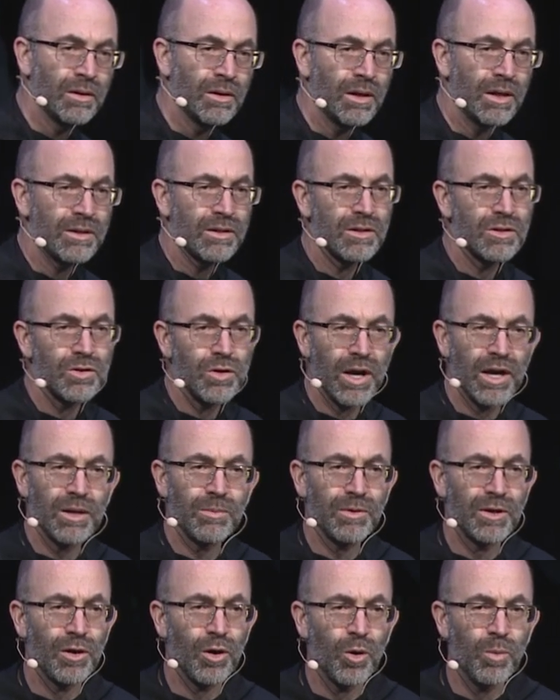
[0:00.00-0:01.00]
I just try to
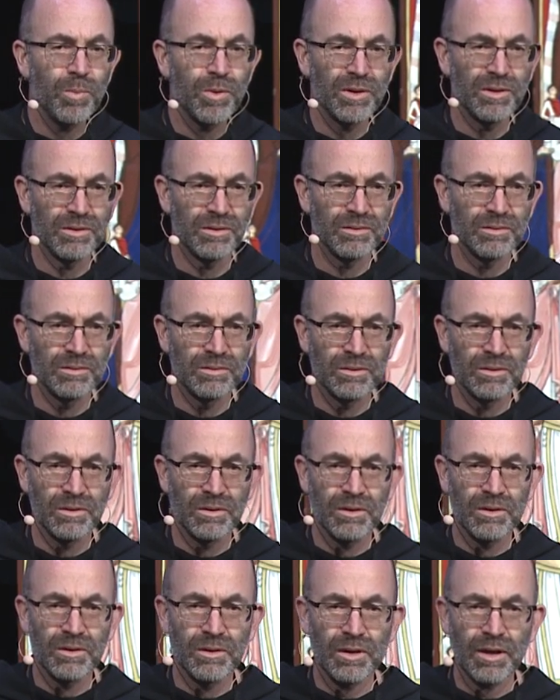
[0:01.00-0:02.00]
be open.
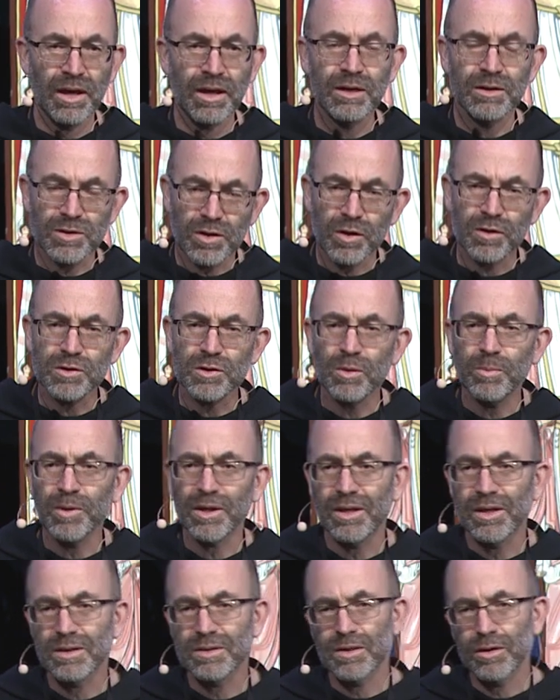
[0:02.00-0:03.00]
And it's also
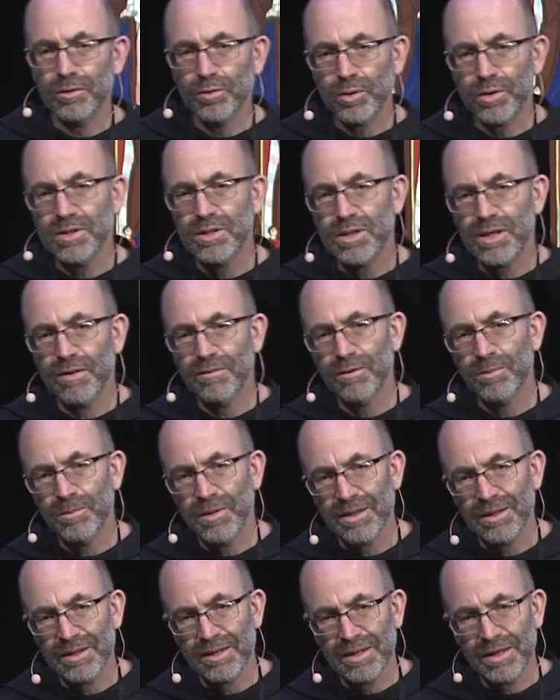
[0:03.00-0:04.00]
because the Lord's given
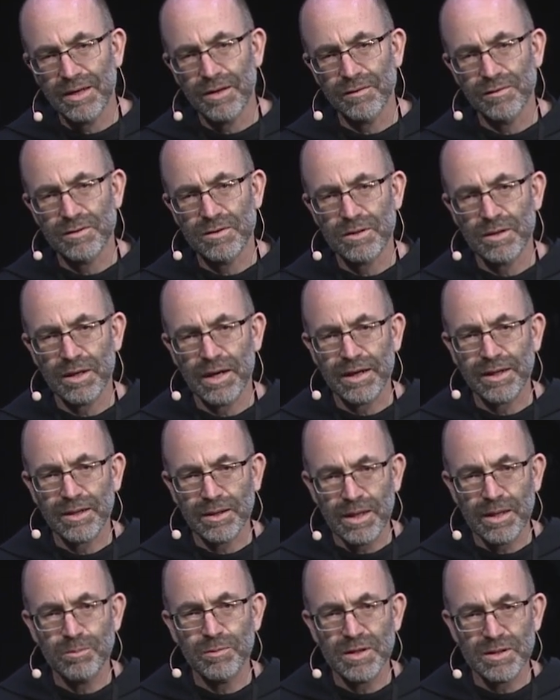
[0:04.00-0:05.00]
me a gift. And I
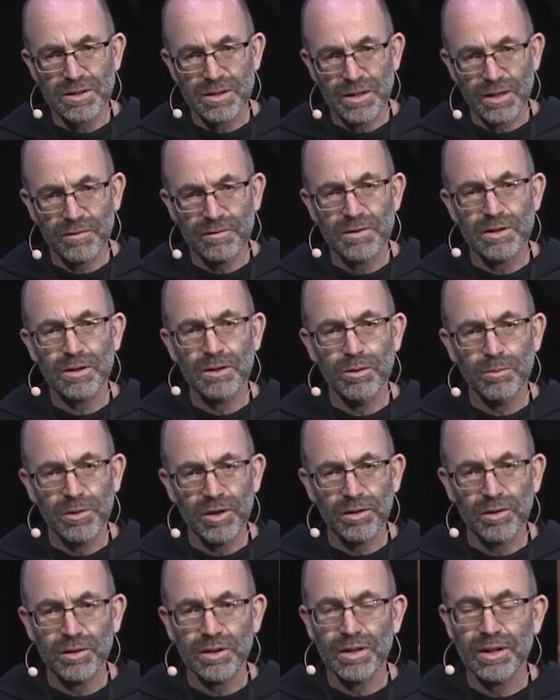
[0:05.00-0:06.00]
claim this gift in
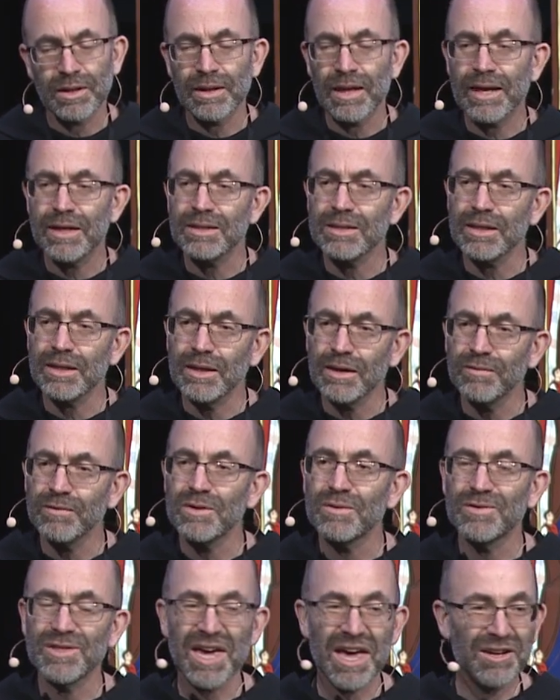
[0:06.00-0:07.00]
humility. And that is a gift
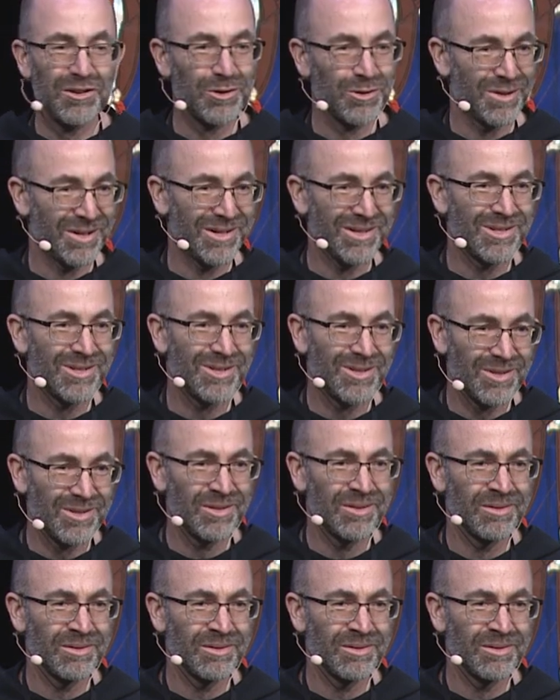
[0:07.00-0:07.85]
of tenderness.